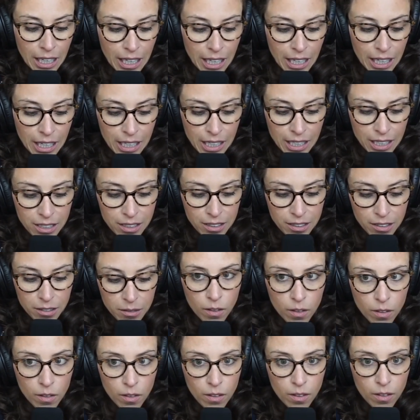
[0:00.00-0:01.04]
And
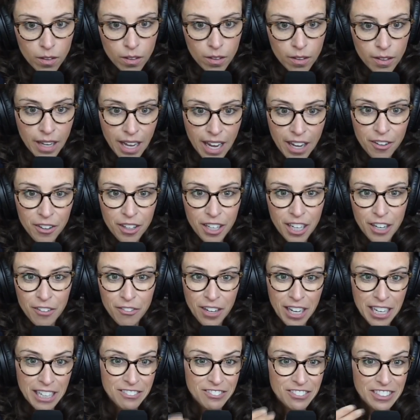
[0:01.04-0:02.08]
now that I've
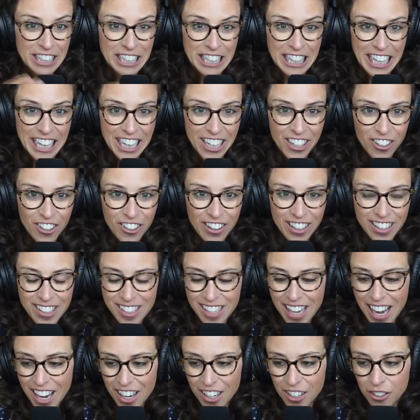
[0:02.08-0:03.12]
kind of laid all this
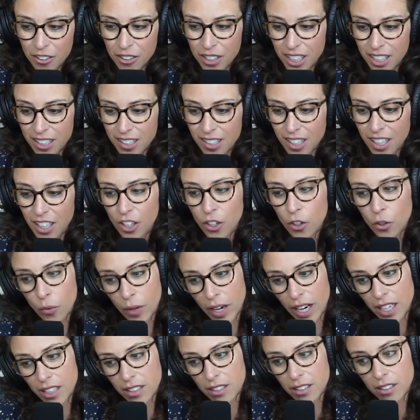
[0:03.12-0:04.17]
out, it's like,
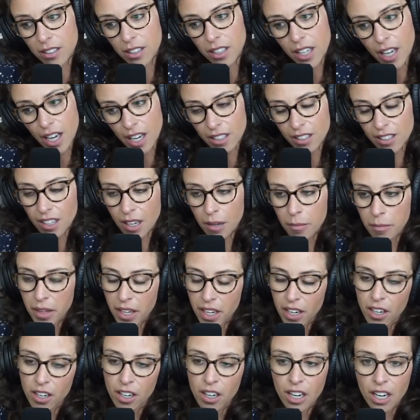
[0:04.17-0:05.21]
great. Yes, I'm
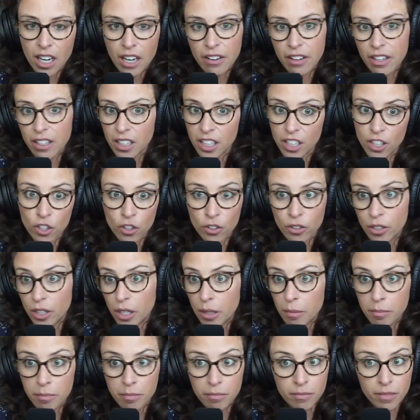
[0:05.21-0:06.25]
there. I like you
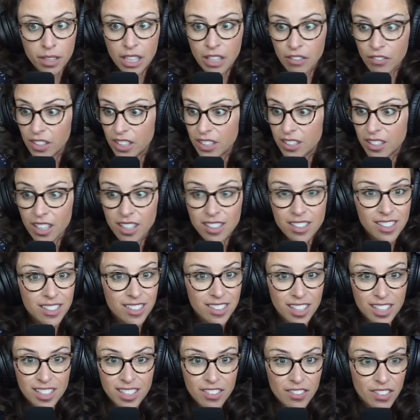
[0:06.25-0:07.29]
keep giving tons and
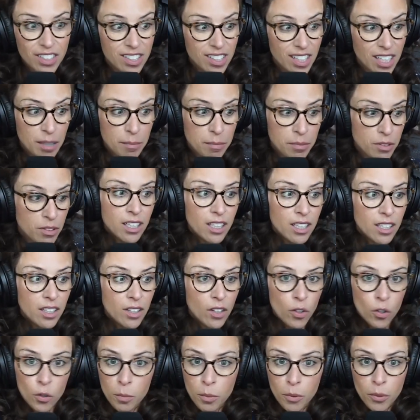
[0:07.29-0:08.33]
tons of examples.
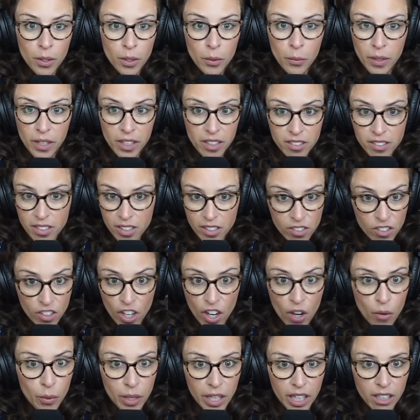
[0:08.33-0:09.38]
Oh boy, where is this
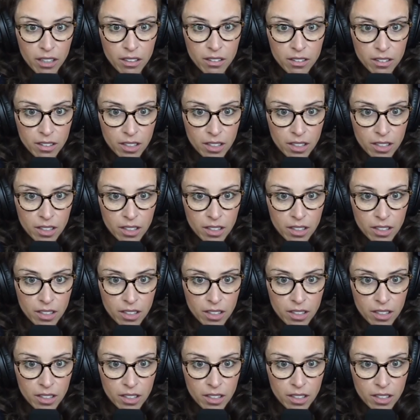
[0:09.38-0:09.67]
going?